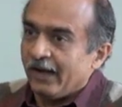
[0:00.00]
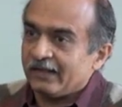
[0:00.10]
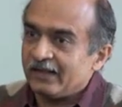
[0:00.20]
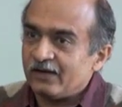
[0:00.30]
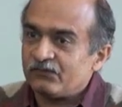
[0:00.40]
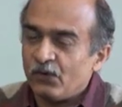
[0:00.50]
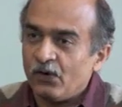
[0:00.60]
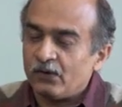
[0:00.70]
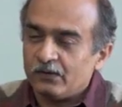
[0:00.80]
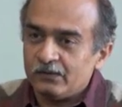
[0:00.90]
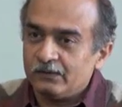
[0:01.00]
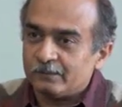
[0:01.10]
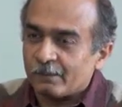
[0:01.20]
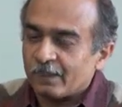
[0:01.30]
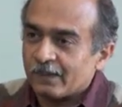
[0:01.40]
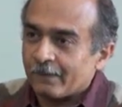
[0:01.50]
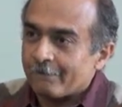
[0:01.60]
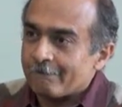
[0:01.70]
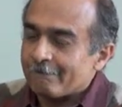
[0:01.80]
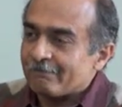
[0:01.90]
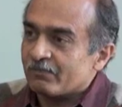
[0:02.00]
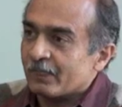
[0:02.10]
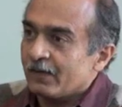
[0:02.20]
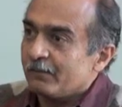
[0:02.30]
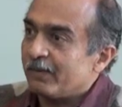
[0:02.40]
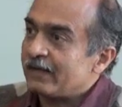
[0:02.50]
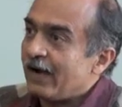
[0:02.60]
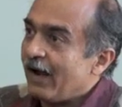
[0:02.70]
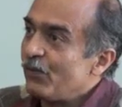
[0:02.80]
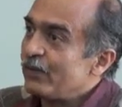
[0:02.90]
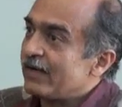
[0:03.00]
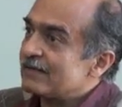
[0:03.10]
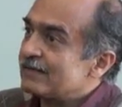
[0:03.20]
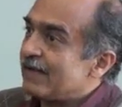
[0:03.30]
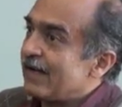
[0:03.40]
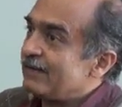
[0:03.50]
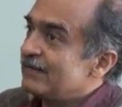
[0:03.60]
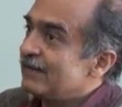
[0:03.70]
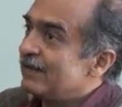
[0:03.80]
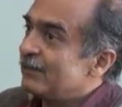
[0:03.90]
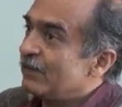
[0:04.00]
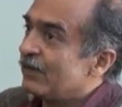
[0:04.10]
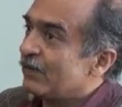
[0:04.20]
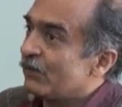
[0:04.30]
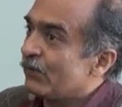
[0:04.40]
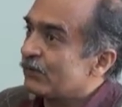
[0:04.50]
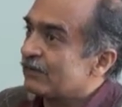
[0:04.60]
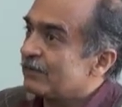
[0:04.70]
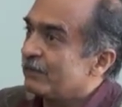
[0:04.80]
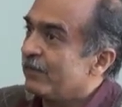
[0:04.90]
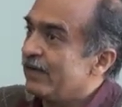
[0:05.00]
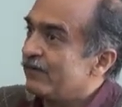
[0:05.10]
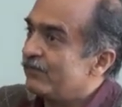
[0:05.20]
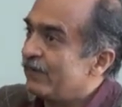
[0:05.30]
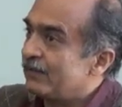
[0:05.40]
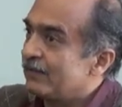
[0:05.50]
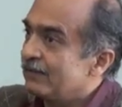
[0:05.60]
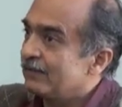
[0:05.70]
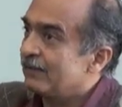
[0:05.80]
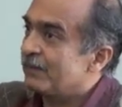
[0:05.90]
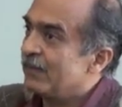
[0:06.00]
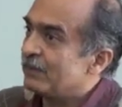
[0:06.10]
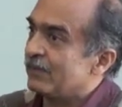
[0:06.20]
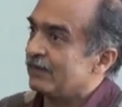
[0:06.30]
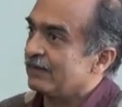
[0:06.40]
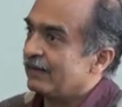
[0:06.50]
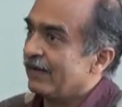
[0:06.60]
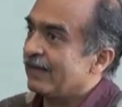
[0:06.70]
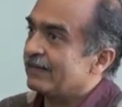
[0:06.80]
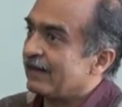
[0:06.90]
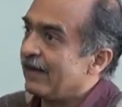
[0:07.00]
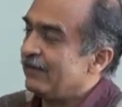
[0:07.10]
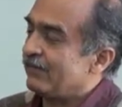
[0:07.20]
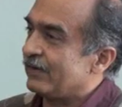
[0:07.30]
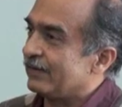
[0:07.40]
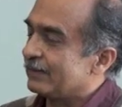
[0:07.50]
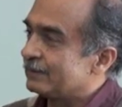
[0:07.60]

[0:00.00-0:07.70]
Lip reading: And therefore, but how does that GDP growth benefit the people and the country?